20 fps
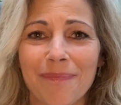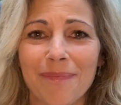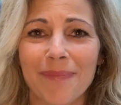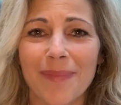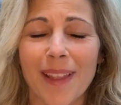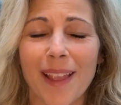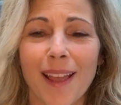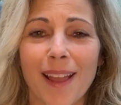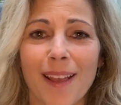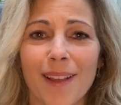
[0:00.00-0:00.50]

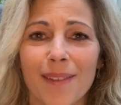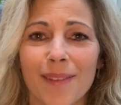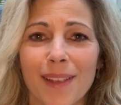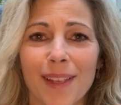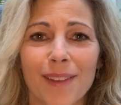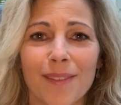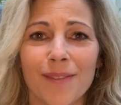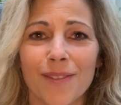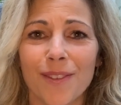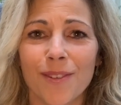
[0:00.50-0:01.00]
Yeah,
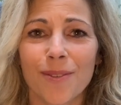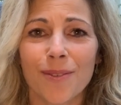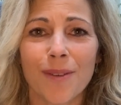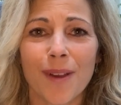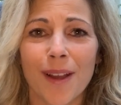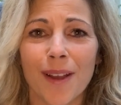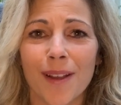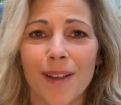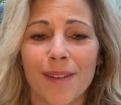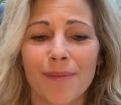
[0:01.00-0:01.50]
if you
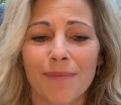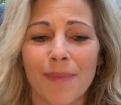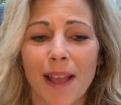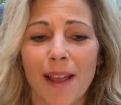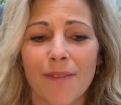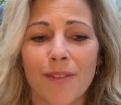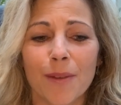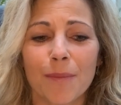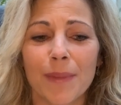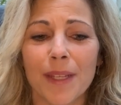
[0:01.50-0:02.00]

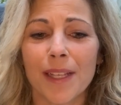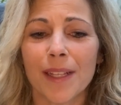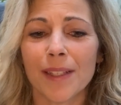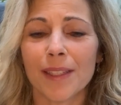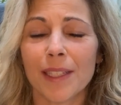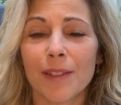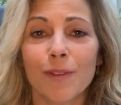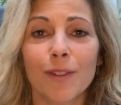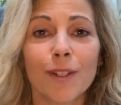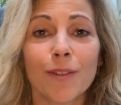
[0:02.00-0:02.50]
have the means,
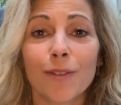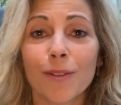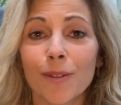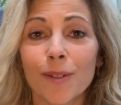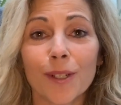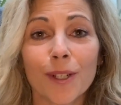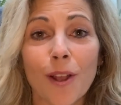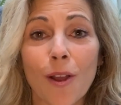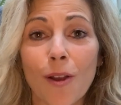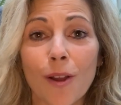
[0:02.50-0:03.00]
even if you're
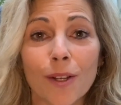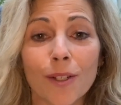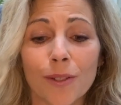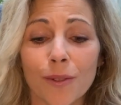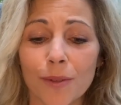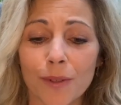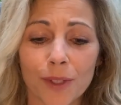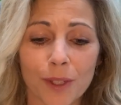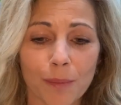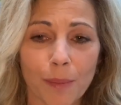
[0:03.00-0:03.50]
in a
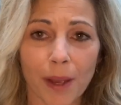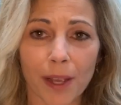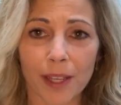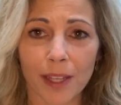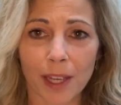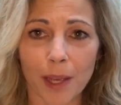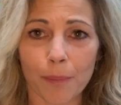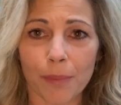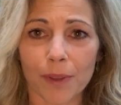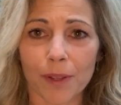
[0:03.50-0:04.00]
condo and you buy a
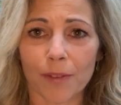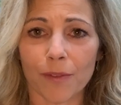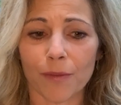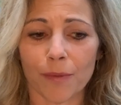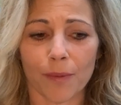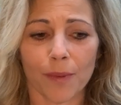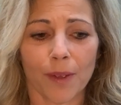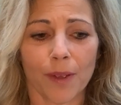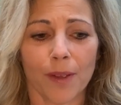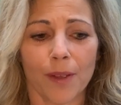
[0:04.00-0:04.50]
couple of
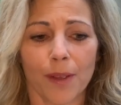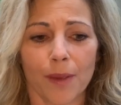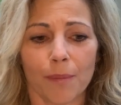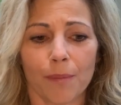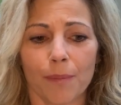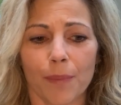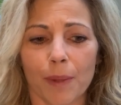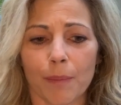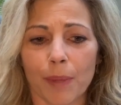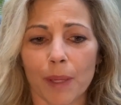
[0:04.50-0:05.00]

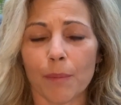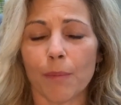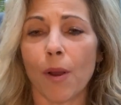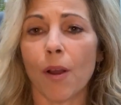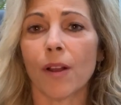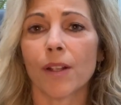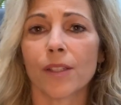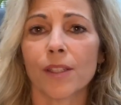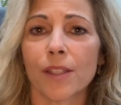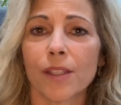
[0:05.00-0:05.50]
big
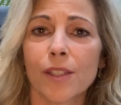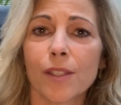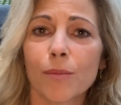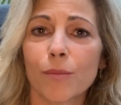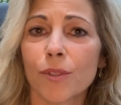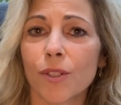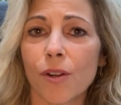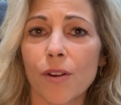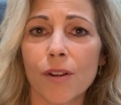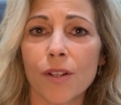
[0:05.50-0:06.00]
pots and some
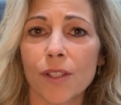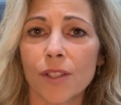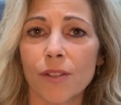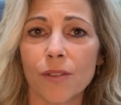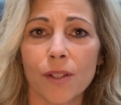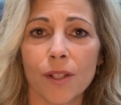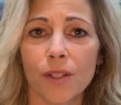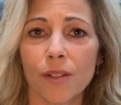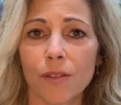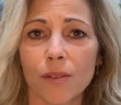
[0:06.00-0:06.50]
dirt, you
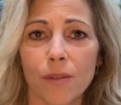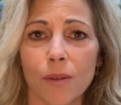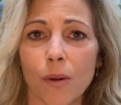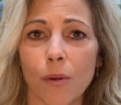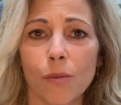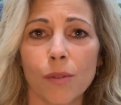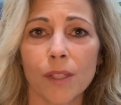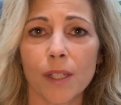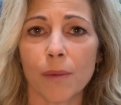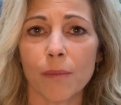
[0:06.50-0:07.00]
could
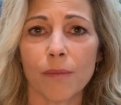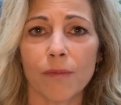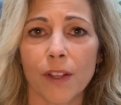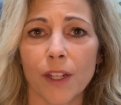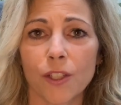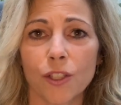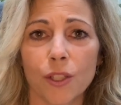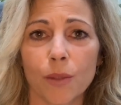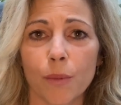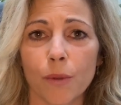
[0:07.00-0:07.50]
grow some
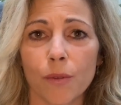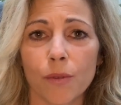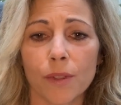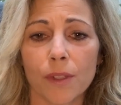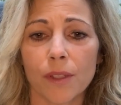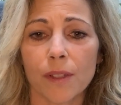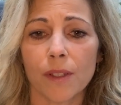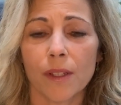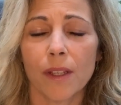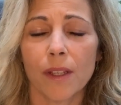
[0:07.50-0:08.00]
vegetables.